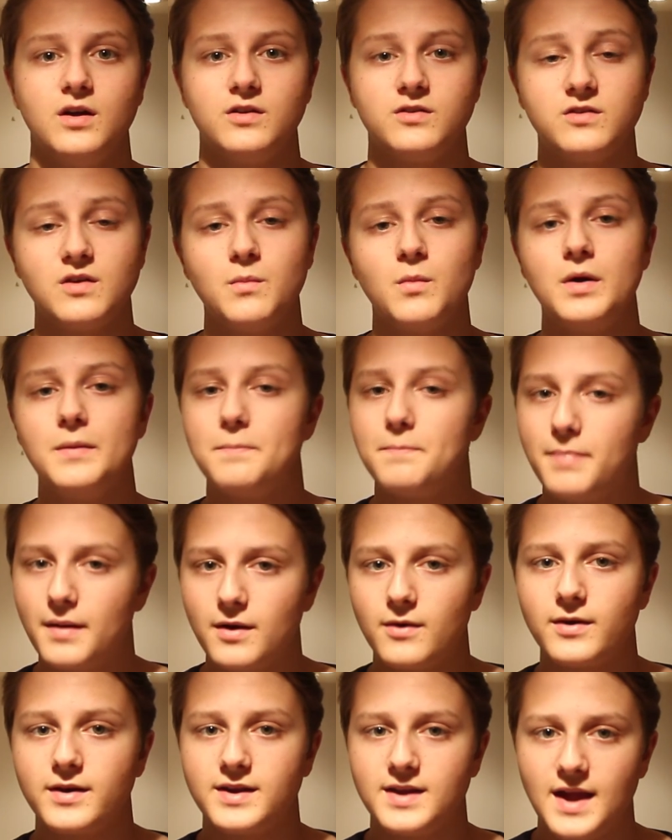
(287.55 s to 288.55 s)
a somewhat
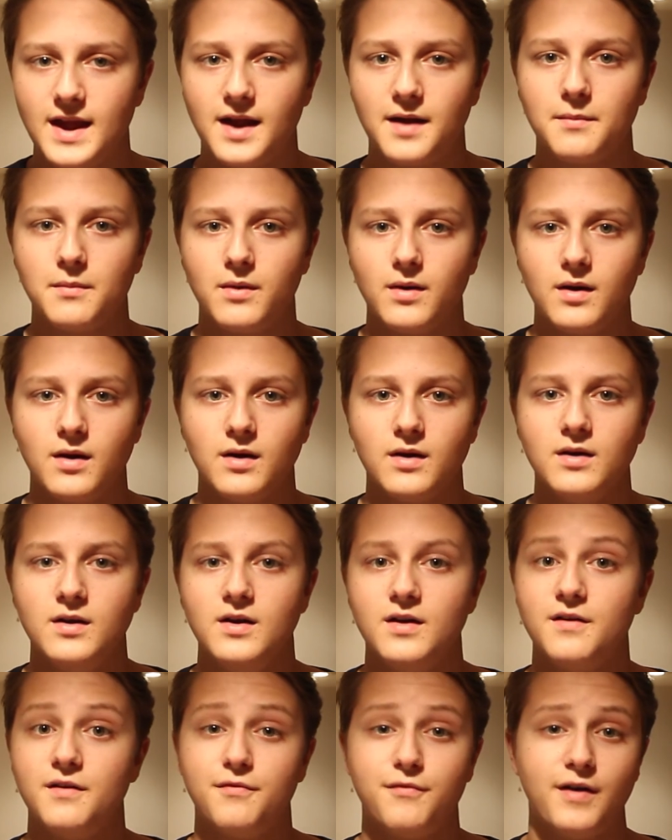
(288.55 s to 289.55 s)
better camera,
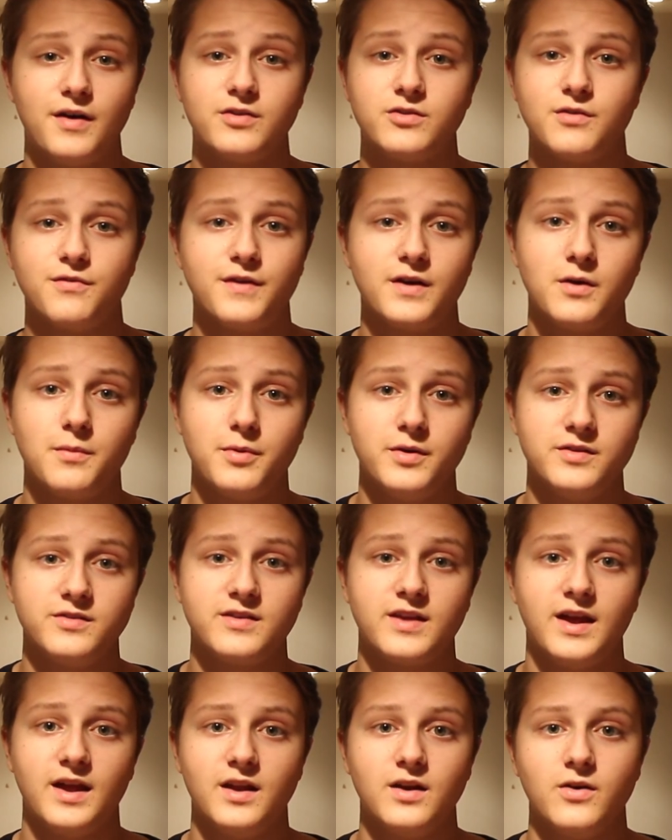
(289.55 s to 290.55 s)
faster fingerprint
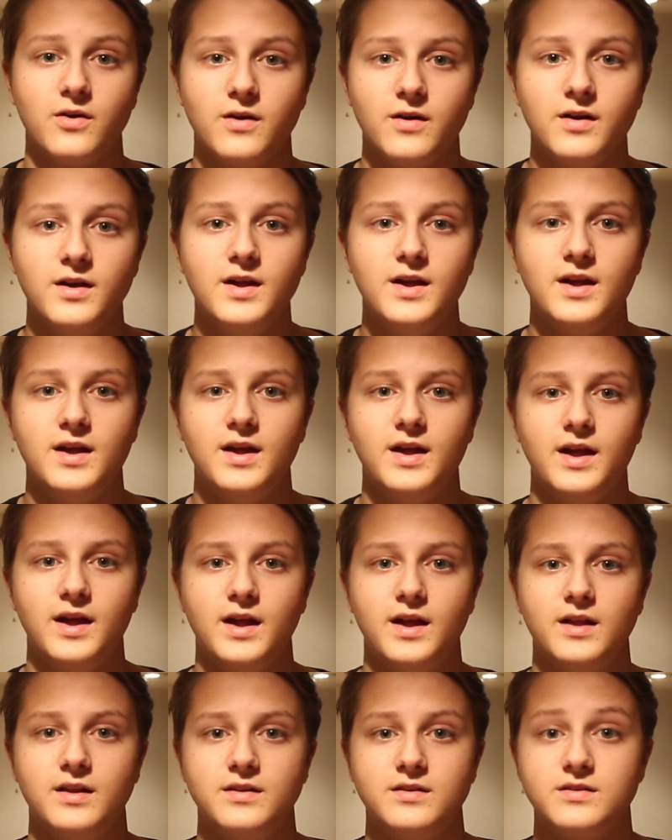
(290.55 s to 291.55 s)
scanner,
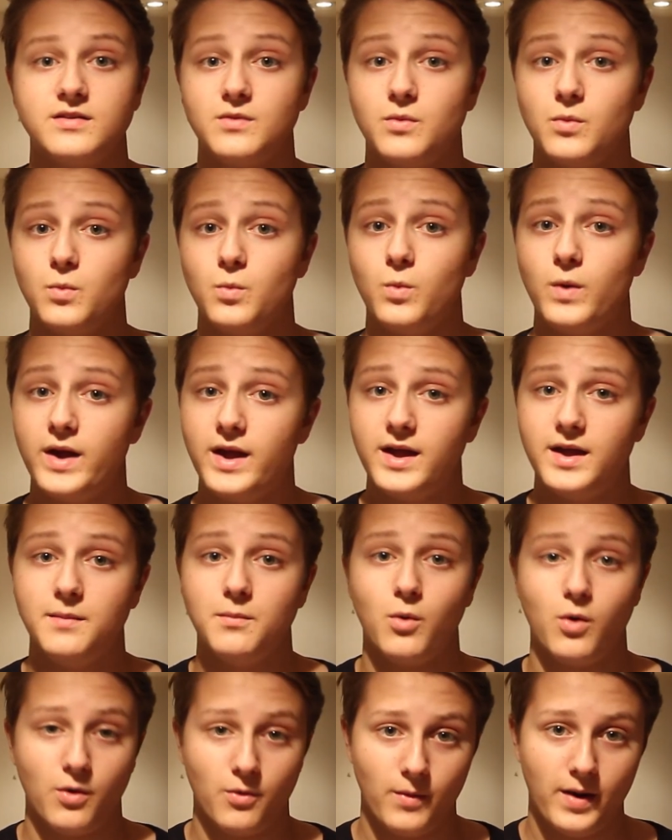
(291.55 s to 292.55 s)
and way
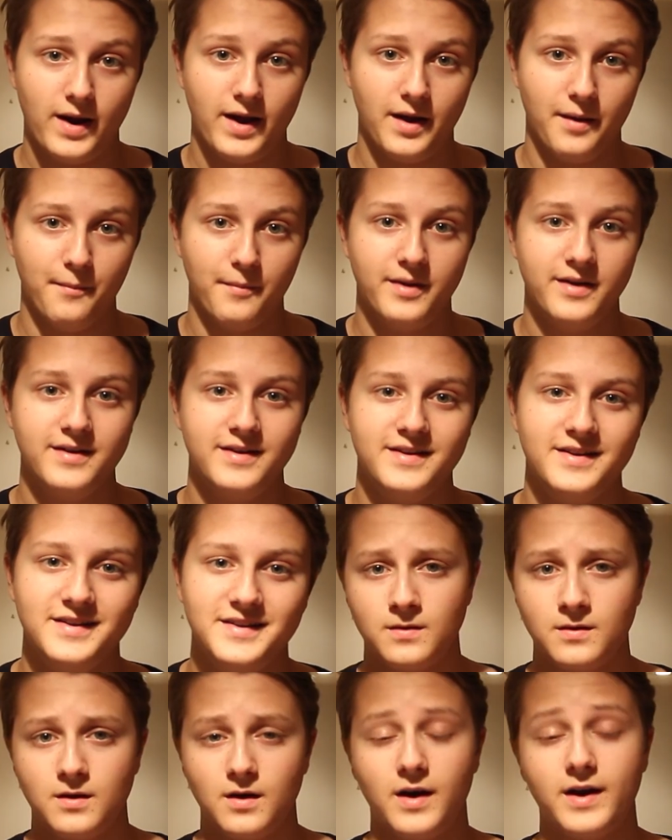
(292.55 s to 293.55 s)
more RAM.
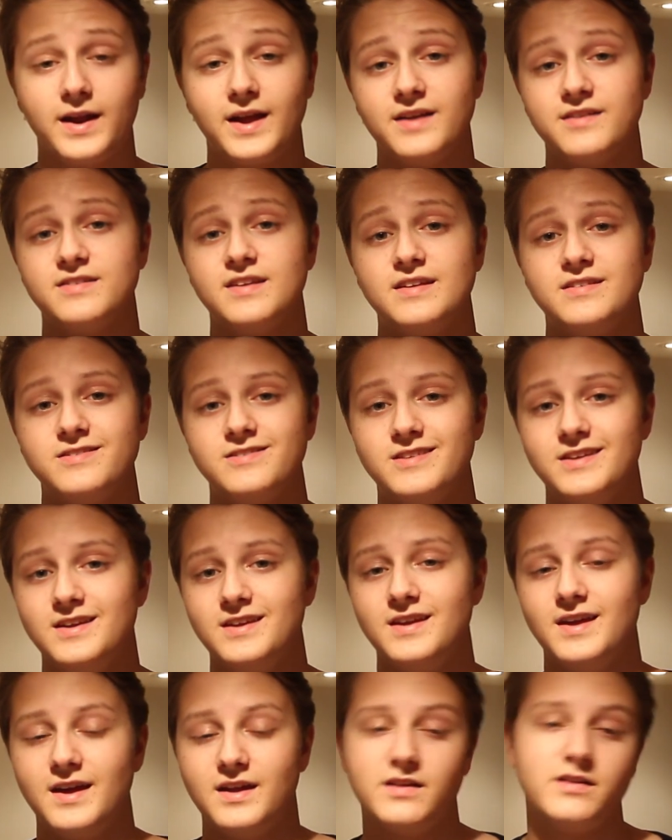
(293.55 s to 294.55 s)
Alright guys, that's
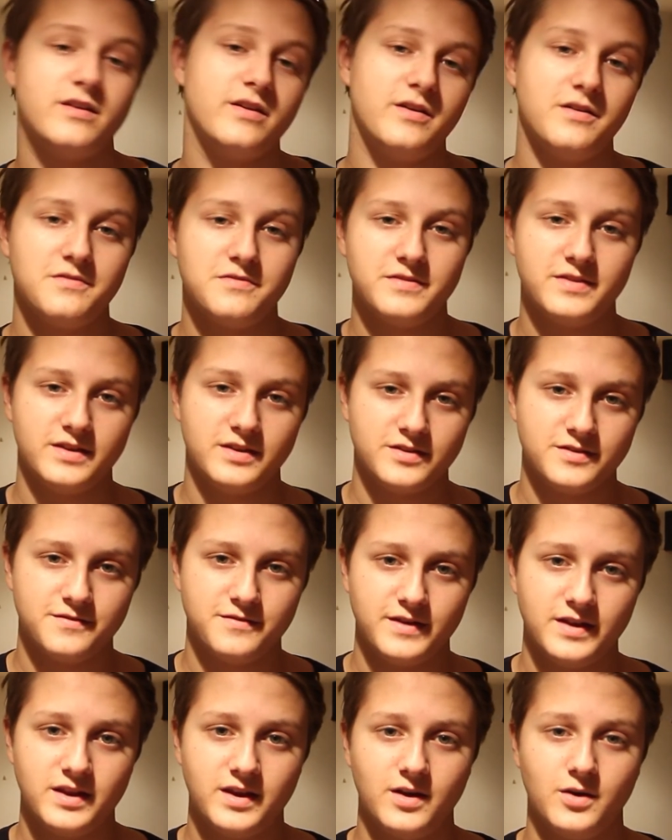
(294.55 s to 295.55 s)
the end of this
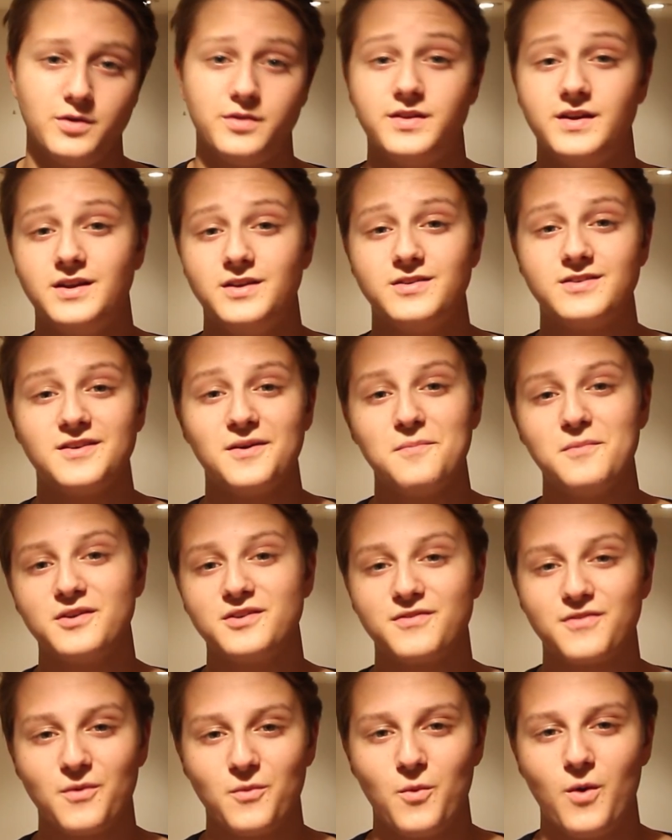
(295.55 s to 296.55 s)
video. Thank you so
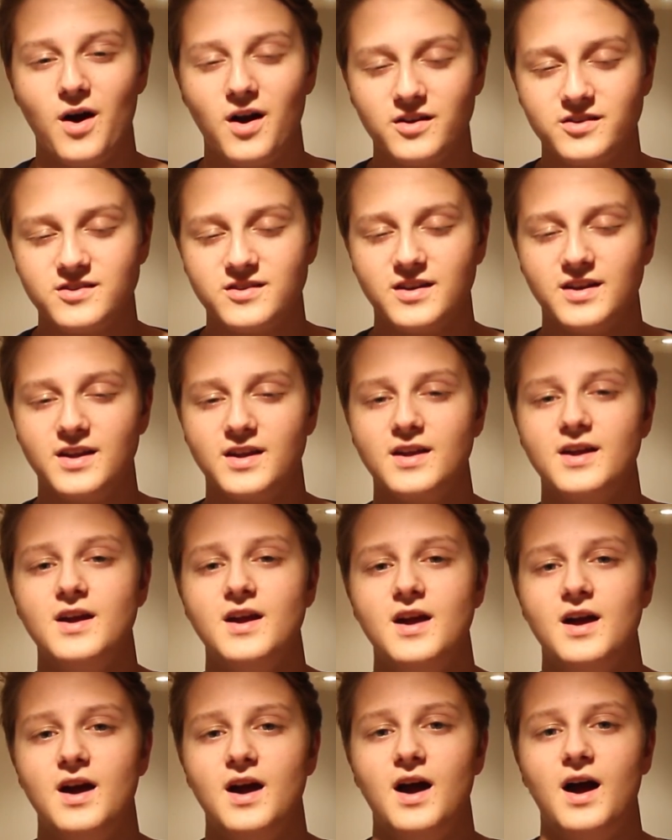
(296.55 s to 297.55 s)
much for watching.
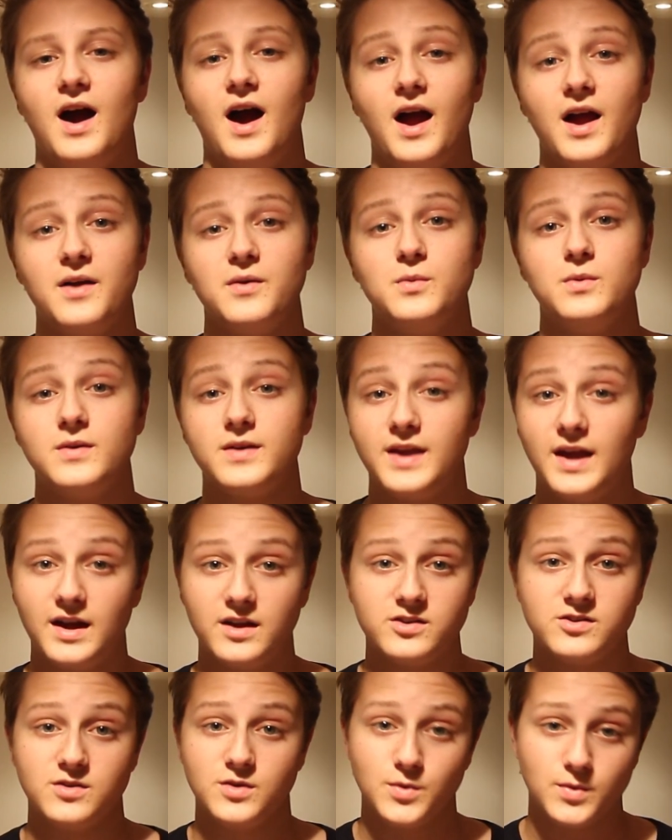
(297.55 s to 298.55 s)
I will
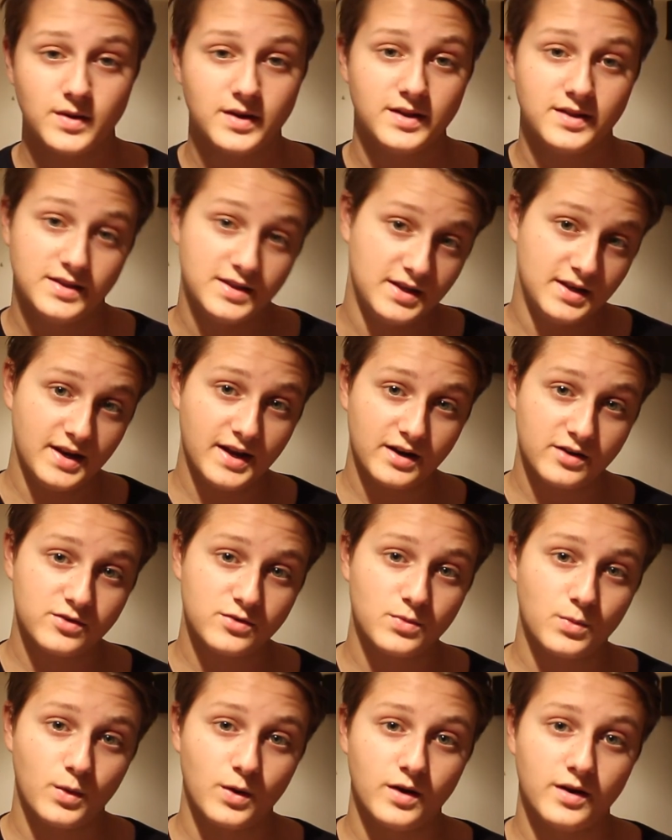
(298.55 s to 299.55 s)
catch you in the next
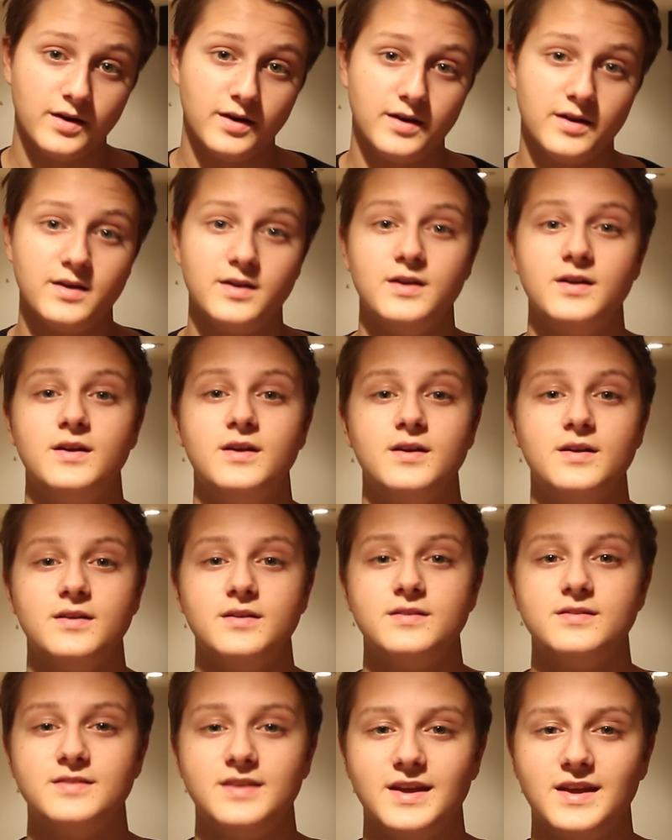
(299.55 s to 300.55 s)
one.
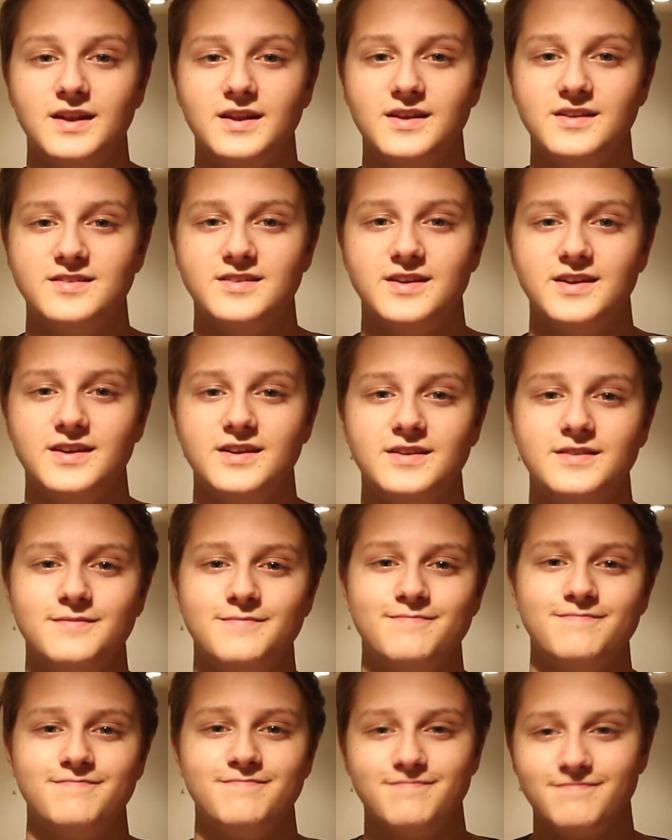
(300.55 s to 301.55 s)
Take it easy.
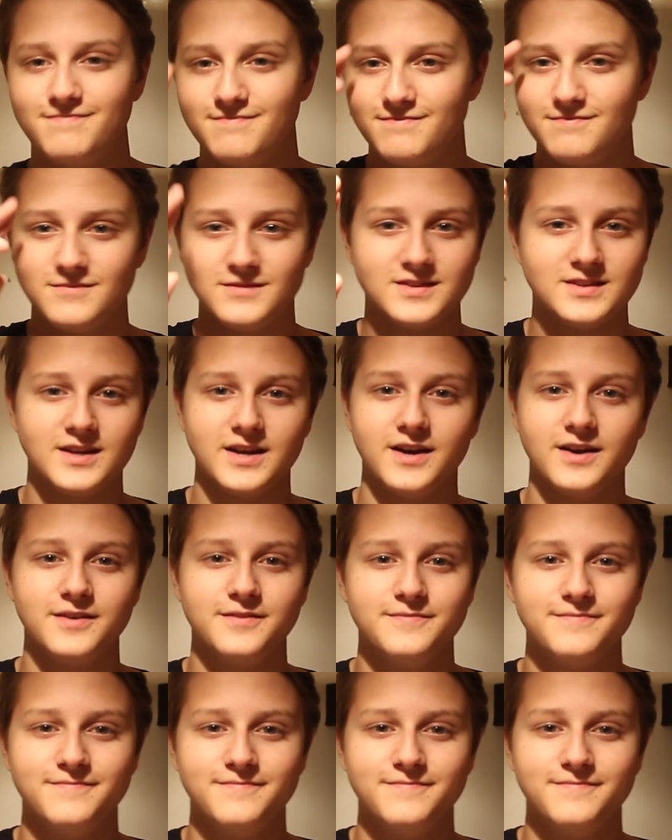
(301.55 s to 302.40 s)
See ya.